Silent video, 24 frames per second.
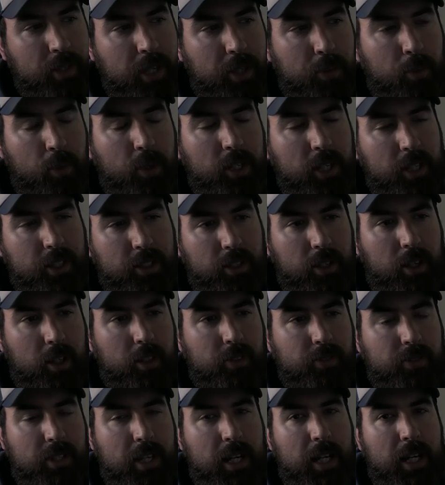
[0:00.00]
and what I thought
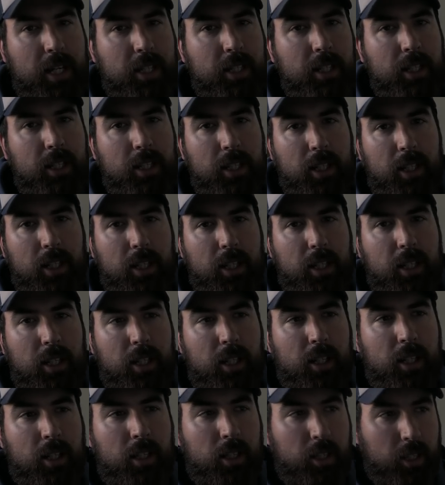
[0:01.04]
of that.
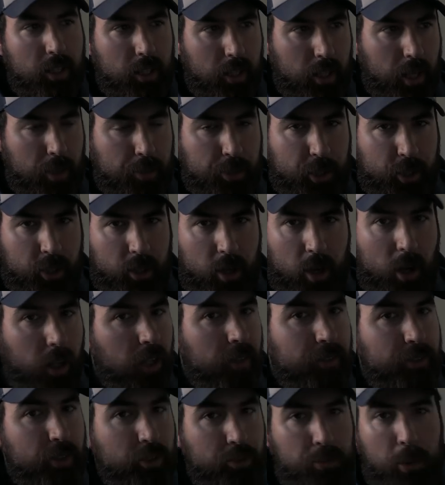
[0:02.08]
I'm sure all
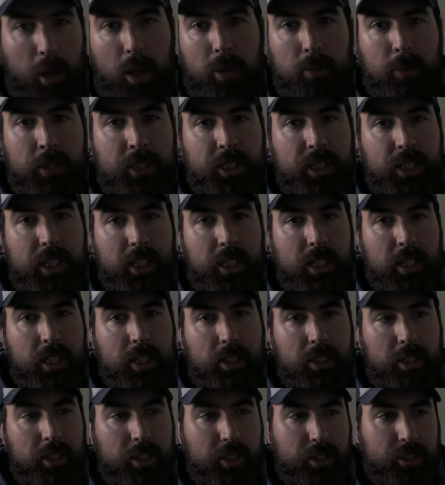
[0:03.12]
of you have probably seen
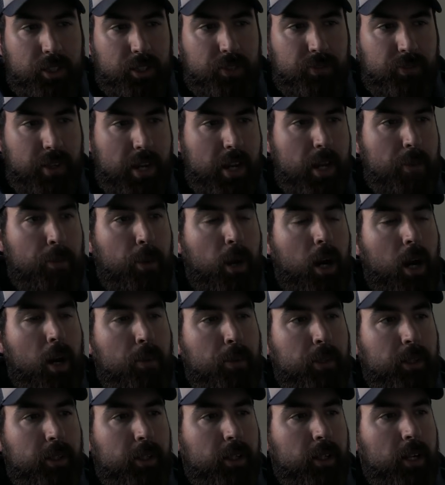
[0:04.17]
it. It's very
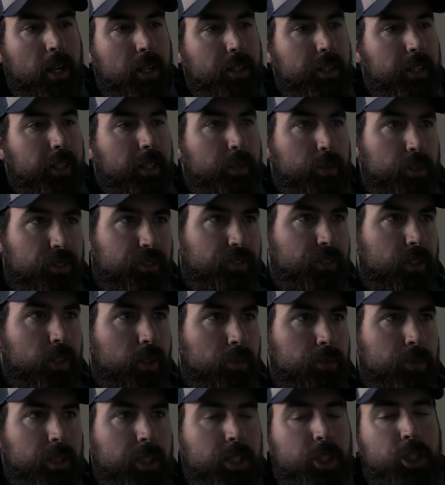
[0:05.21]
popular. I think it was
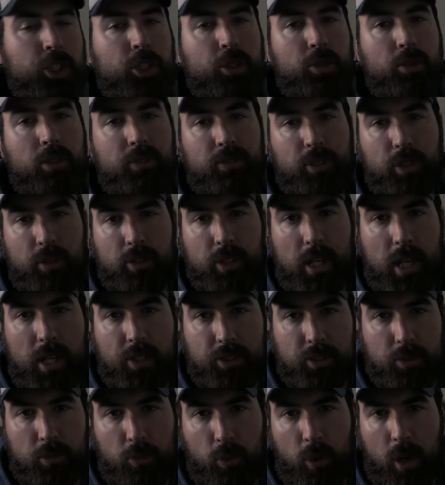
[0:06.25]
filmed in June of
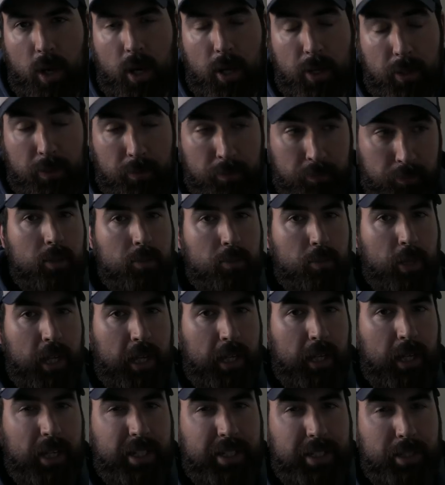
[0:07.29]
2001 by
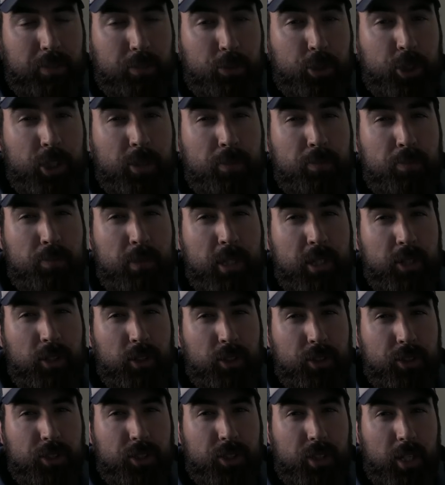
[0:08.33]
a guy named Jim
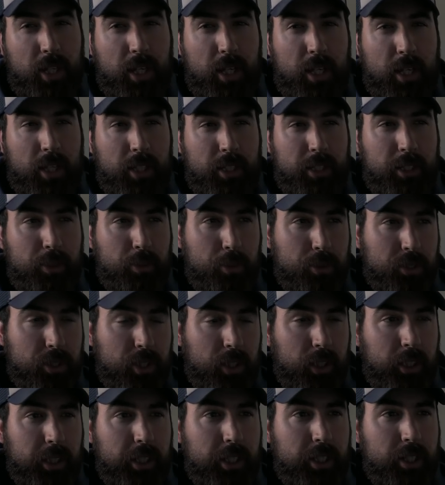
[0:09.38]
Mills, and he was
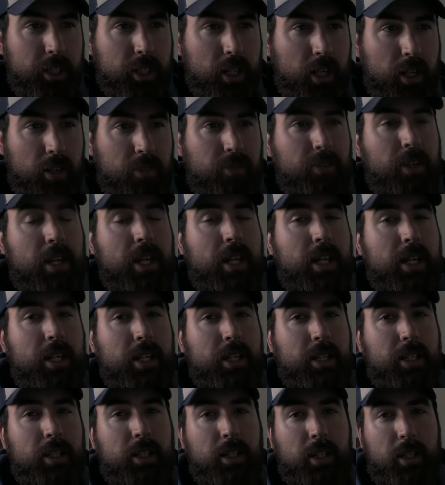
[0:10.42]
the leader of
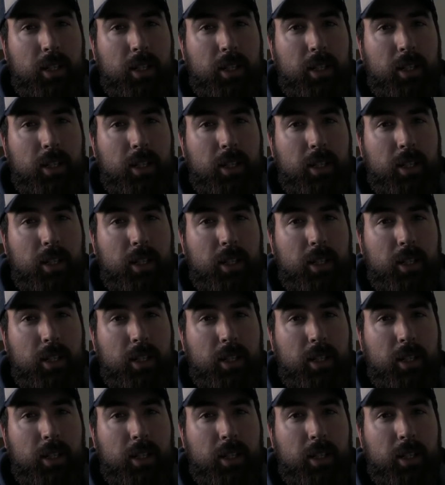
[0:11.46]
a